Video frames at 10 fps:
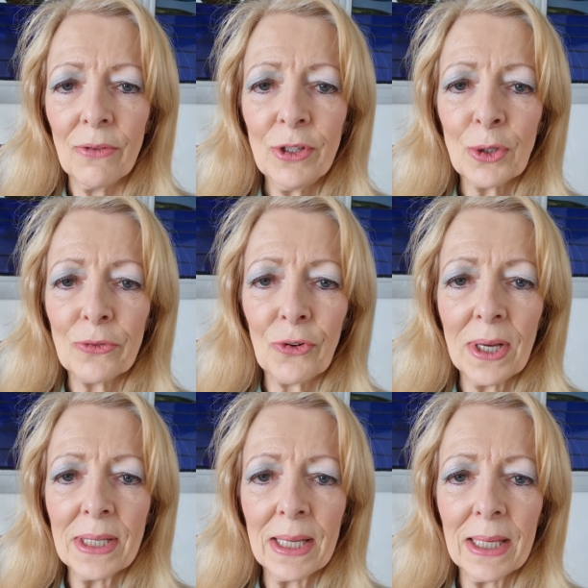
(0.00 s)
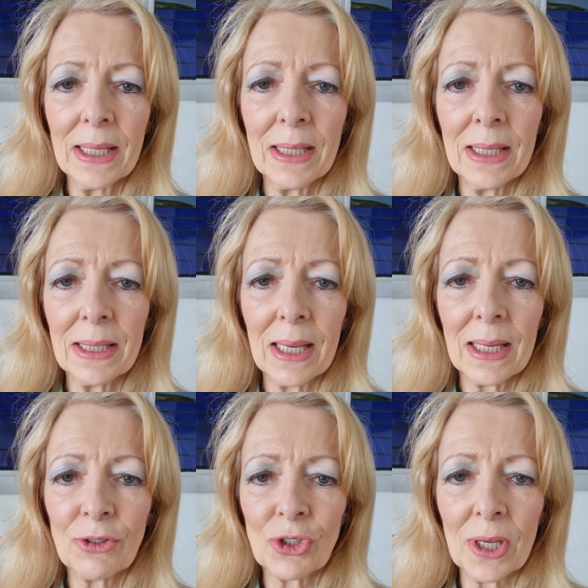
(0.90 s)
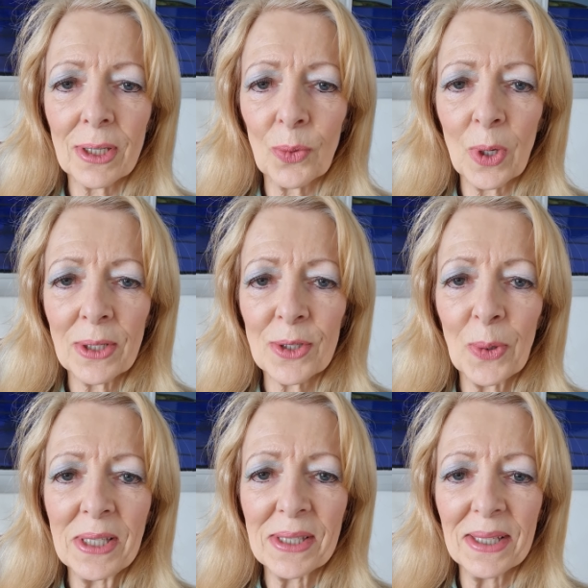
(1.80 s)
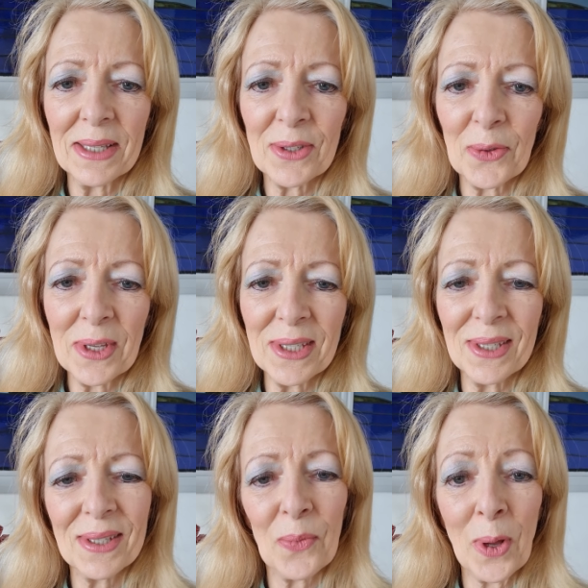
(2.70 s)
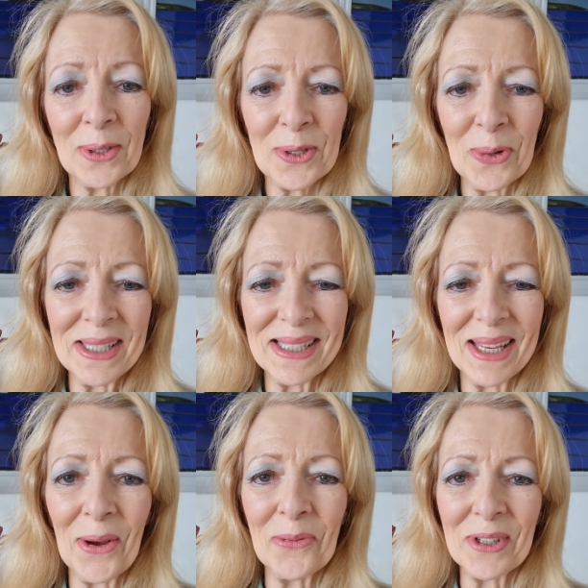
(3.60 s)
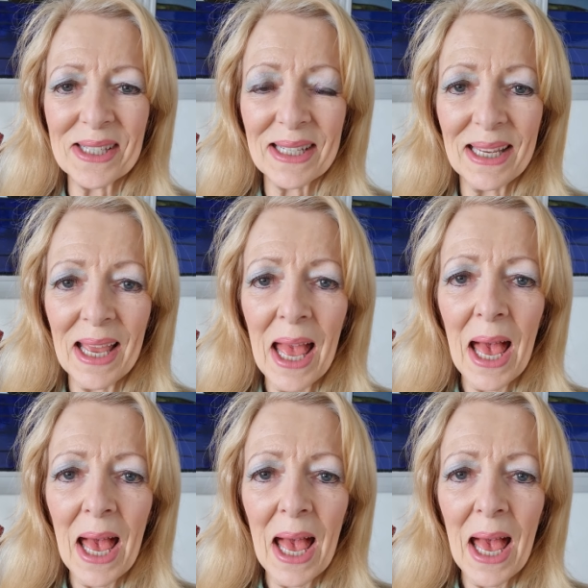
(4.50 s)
Feel Good Friday and hashtag Wellness Wednesday. So this is Wellness Wednesday, obviously.